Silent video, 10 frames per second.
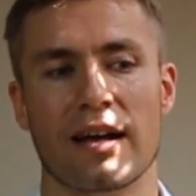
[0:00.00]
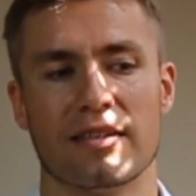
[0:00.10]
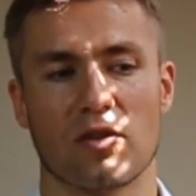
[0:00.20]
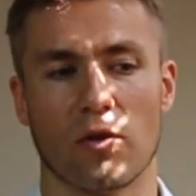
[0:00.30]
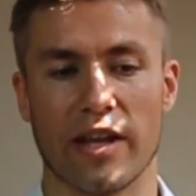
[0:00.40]

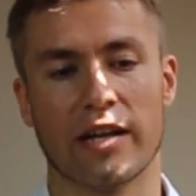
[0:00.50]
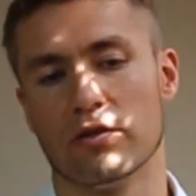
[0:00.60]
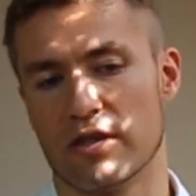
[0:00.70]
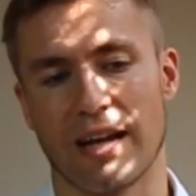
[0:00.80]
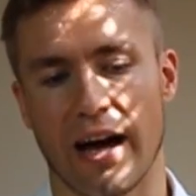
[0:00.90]
So they
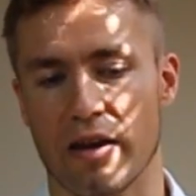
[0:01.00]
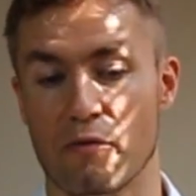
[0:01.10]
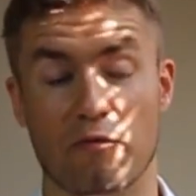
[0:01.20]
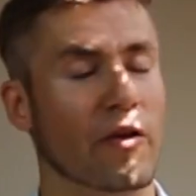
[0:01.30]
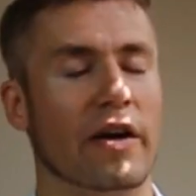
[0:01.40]
could sign
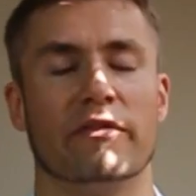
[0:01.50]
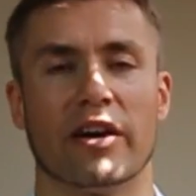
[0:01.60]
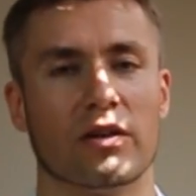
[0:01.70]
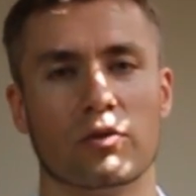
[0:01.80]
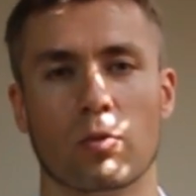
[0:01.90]
a very,
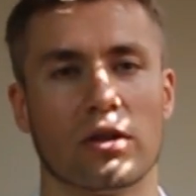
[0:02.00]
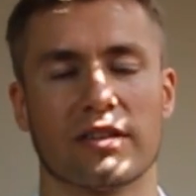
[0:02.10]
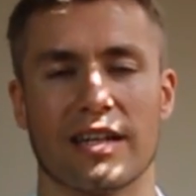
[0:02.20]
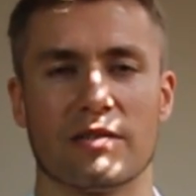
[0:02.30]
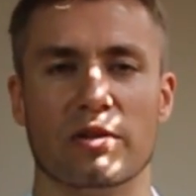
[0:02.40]
very good
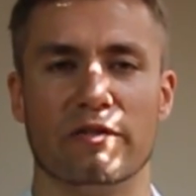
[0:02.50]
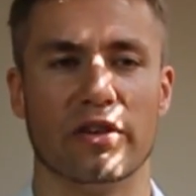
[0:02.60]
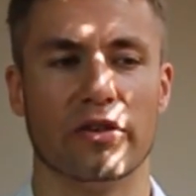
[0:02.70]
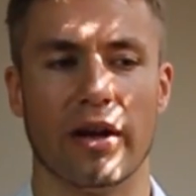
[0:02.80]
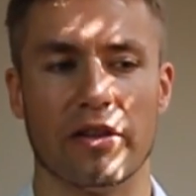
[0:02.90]
world-class
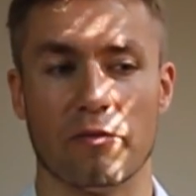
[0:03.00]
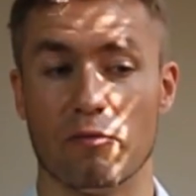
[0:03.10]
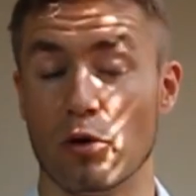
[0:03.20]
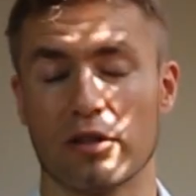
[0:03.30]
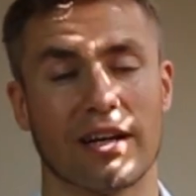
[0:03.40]
midfielder and a
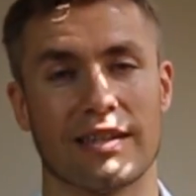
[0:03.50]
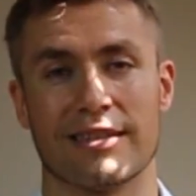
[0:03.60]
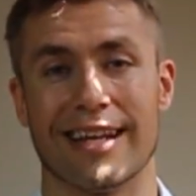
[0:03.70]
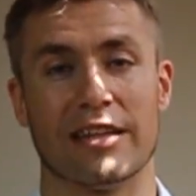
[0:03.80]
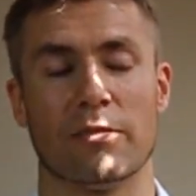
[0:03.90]
world-class
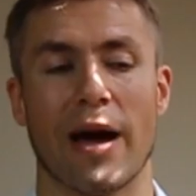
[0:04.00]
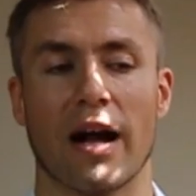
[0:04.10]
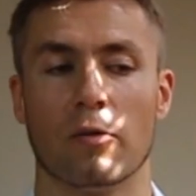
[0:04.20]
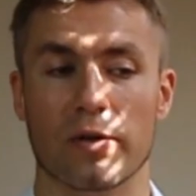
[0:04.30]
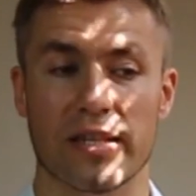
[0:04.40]
center
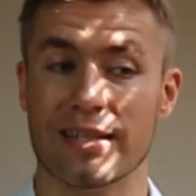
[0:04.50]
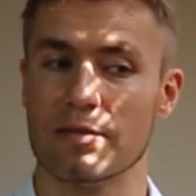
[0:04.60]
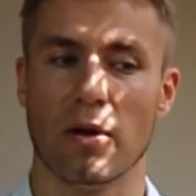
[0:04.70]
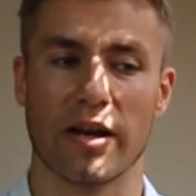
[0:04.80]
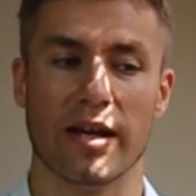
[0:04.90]
back with
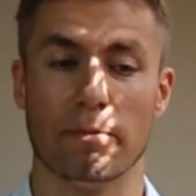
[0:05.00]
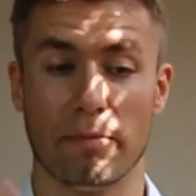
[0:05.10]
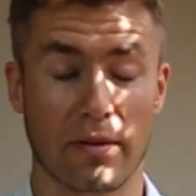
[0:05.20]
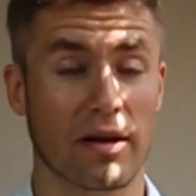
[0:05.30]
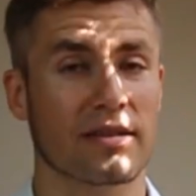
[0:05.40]
this money,
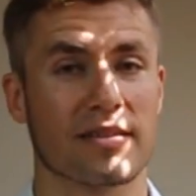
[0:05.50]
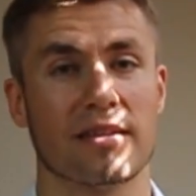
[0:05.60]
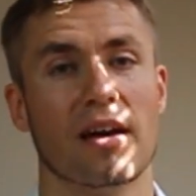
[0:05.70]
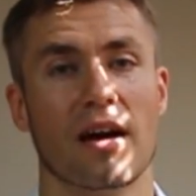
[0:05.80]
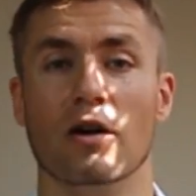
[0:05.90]

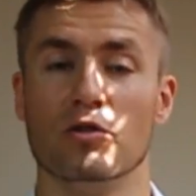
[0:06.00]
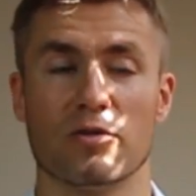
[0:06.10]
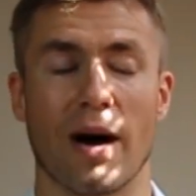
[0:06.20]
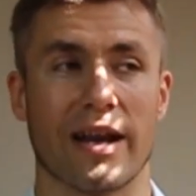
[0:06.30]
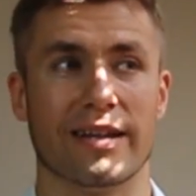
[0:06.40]
plus
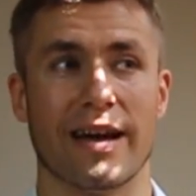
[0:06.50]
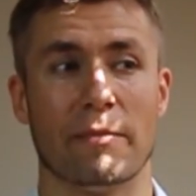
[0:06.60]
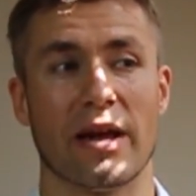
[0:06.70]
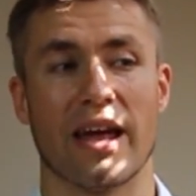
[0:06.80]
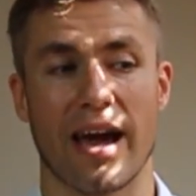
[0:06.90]
Ousmane
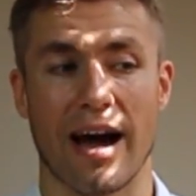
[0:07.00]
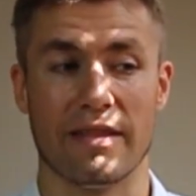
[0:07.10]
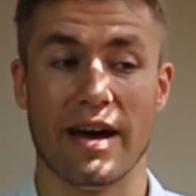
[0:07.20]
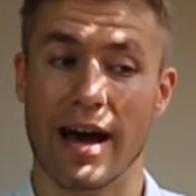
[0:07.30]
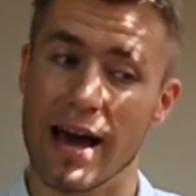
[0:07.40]

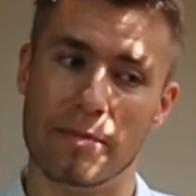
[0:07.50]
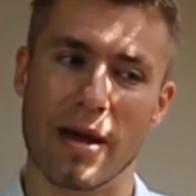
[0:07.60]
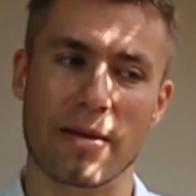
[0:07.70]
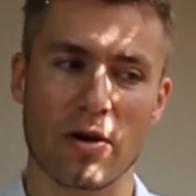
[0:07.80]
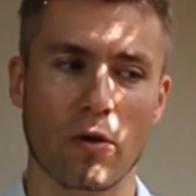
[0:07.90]
Dembele, and
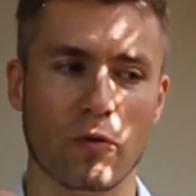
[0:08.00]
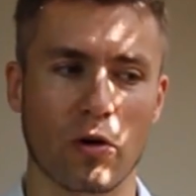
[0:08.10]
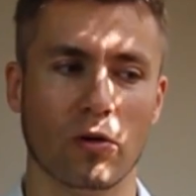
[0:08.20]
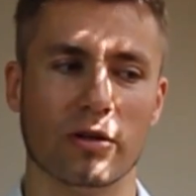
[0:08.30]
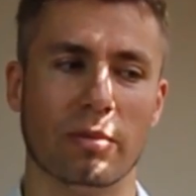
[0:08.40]
maybe
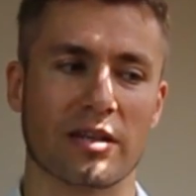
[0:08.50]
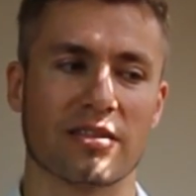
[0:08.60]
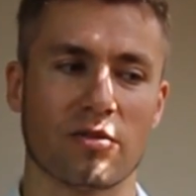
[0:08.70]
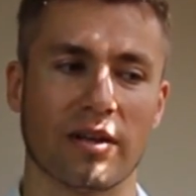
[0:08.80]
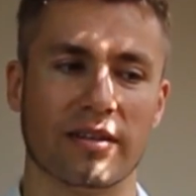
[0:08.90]
overall the Barcelona